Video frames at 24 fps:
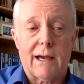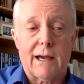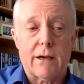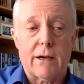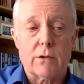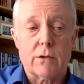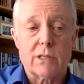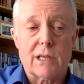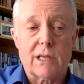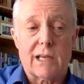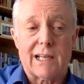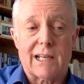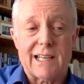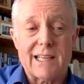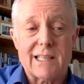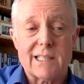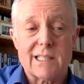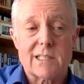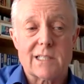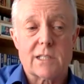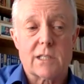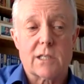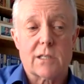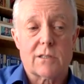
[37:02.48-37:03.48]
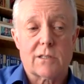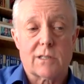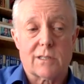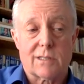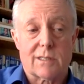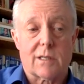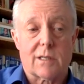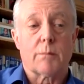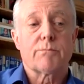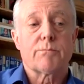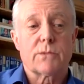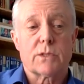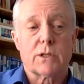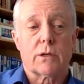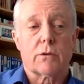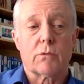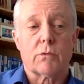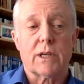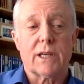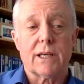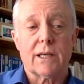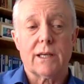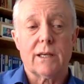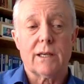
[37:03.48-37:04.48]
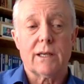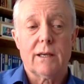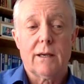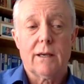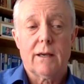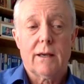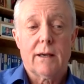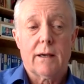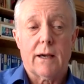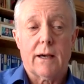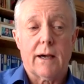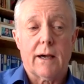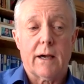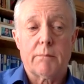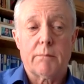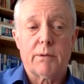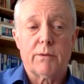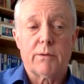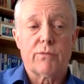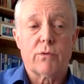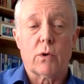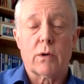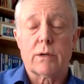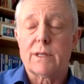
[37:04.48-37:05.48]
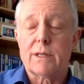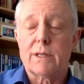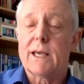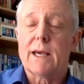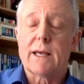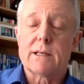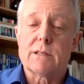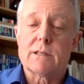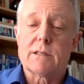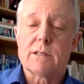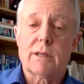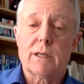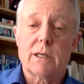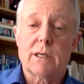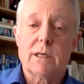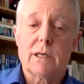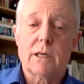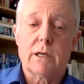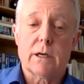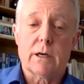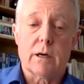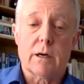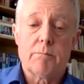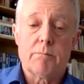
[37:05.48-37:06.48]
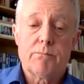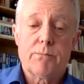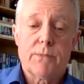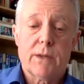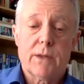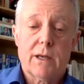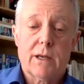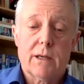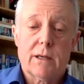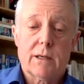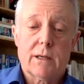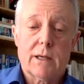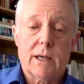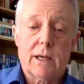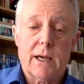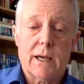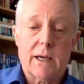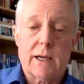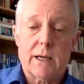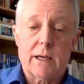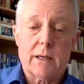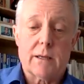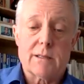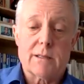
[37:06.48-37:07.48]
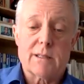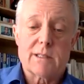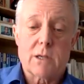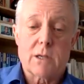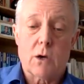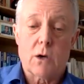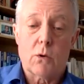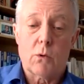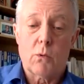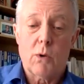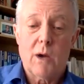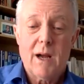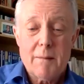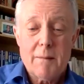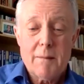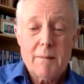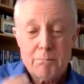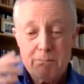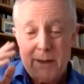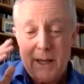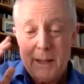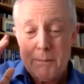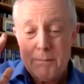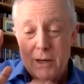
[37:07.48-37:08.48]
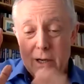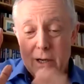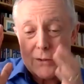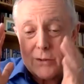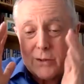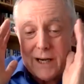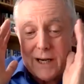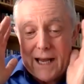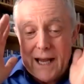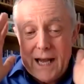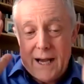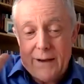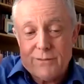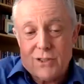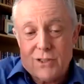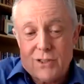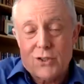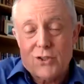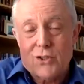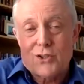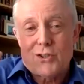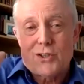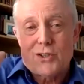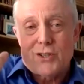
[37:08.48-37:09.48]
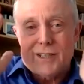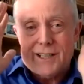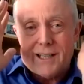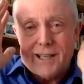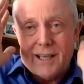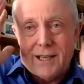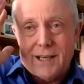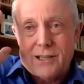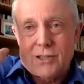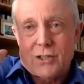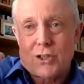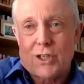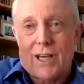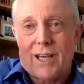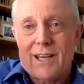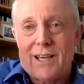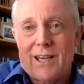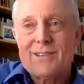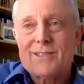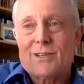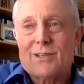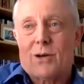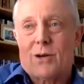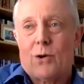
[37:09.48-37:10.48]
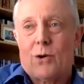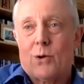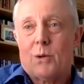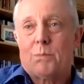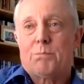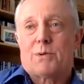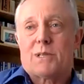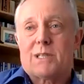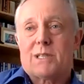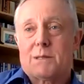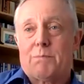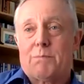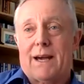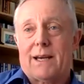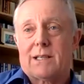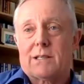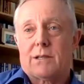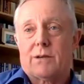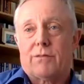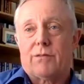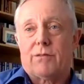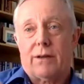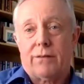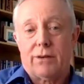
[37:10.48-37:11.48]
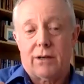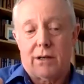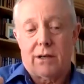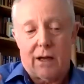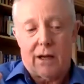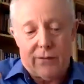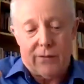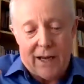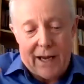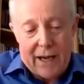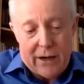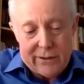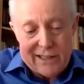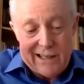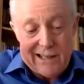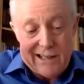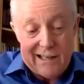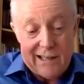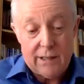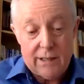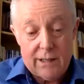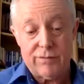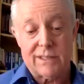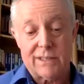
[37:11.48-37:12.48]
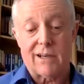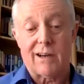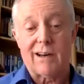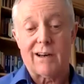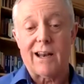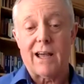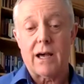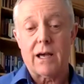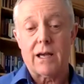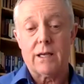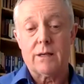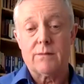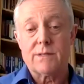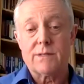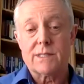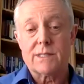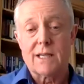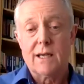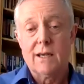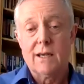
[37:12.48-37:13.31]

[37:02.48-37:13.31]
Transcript: out at least to some degree before the end of the year. So people are going to have to kind of change their whole perspective on how they live their lives.